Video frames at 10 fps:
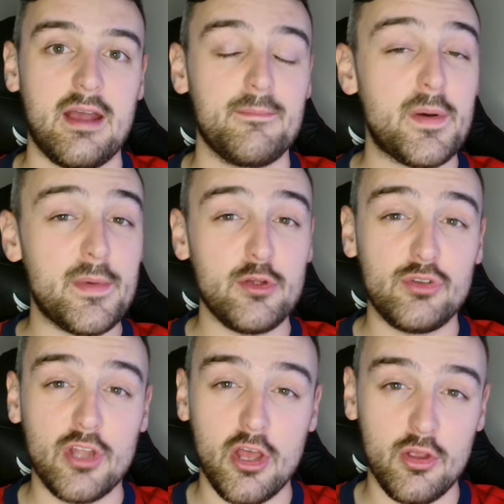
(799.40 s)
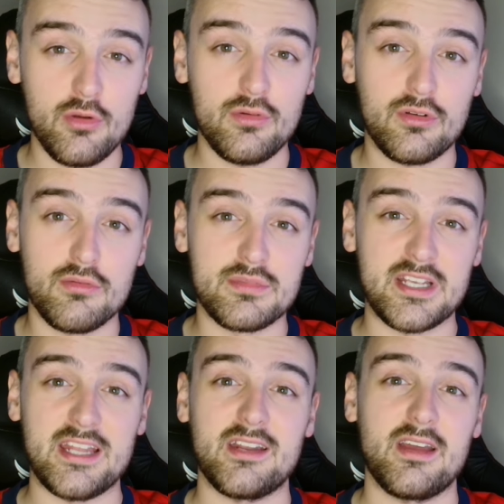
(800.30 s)
Mahmoud Dahoud comes
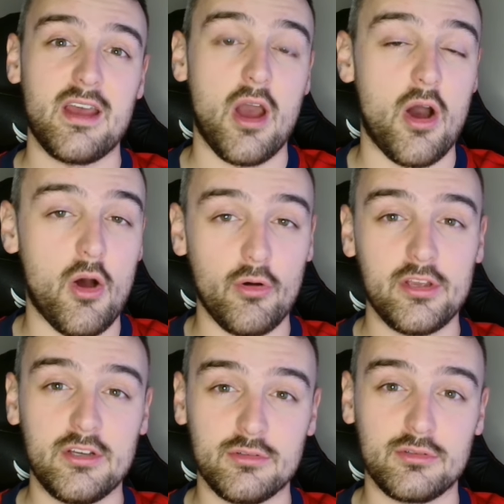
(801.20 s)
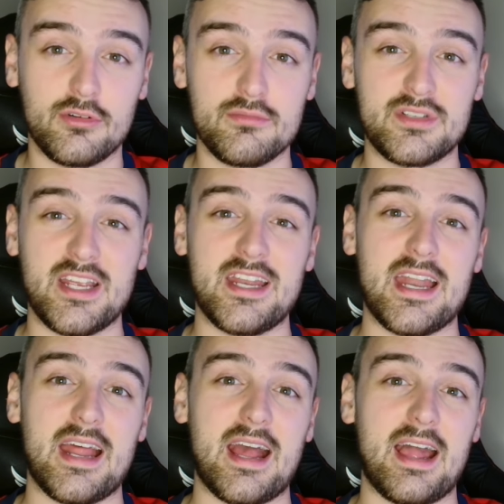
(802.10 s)
in. Igor comes in.
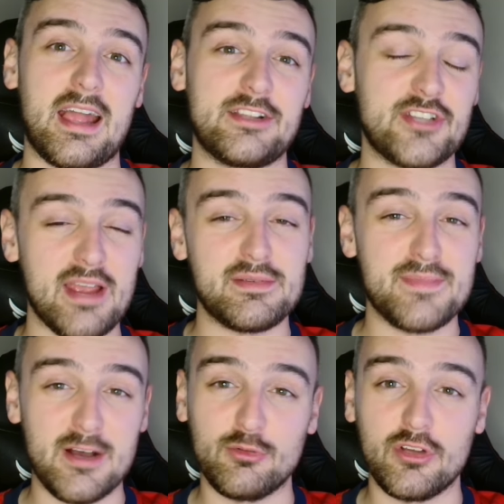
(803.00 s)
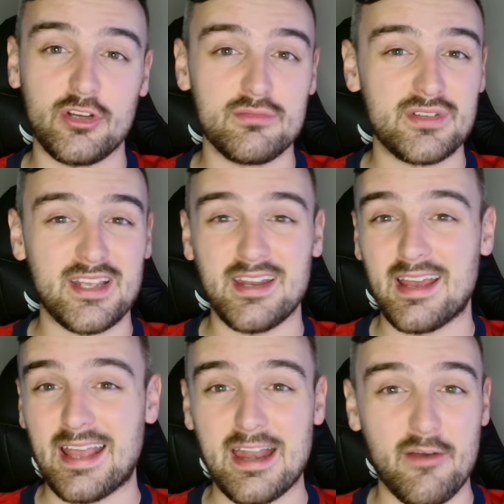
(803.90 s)
James Milner comes in.
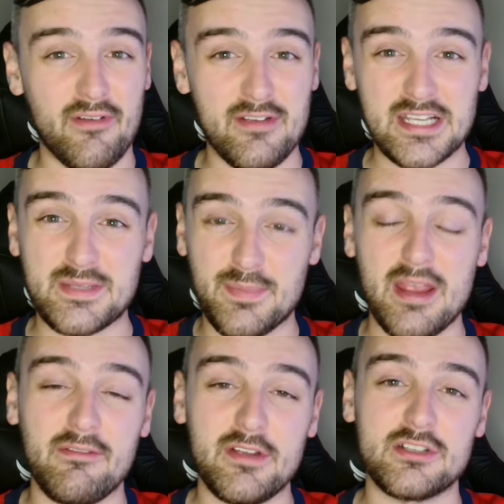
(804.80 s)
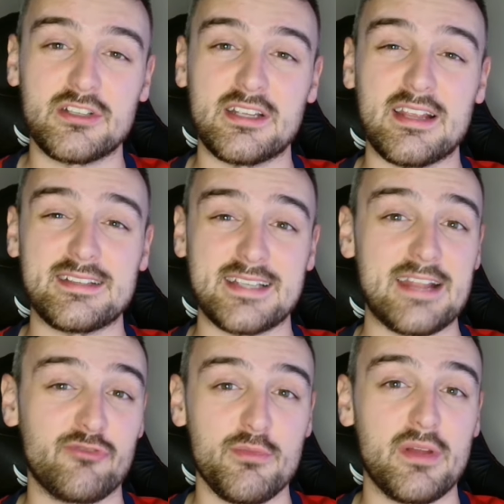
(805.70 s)
Again, a very experienced
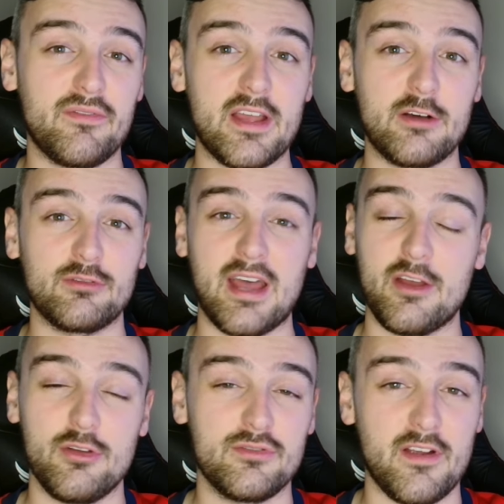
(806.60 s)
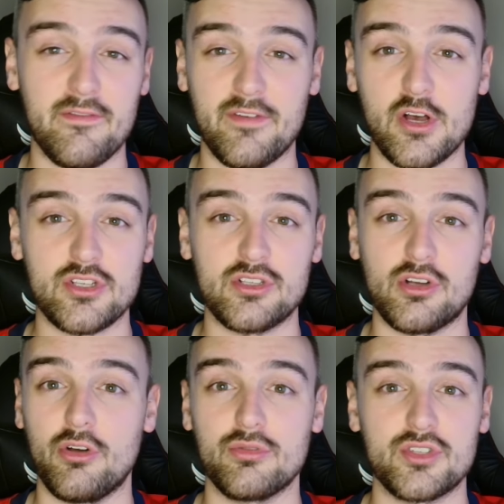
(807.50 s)
central midfielder who's very
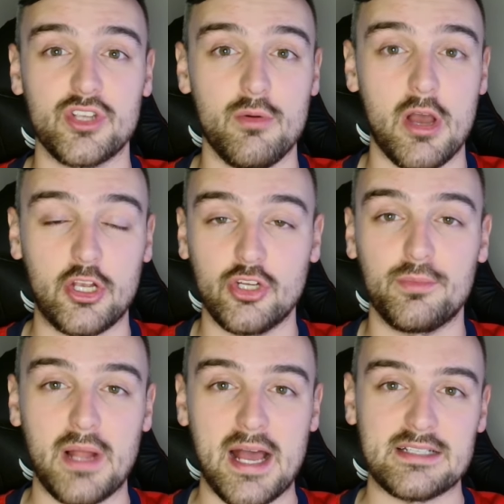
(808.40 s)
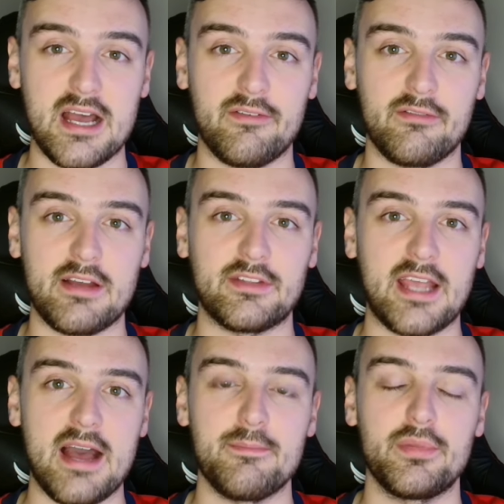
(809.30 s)
versatile, so a good player to have around the
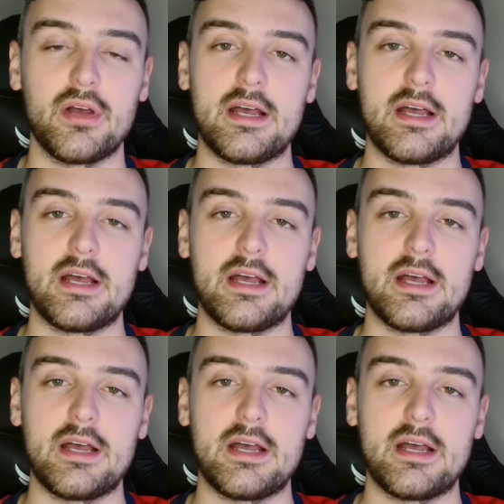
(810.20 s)
camp.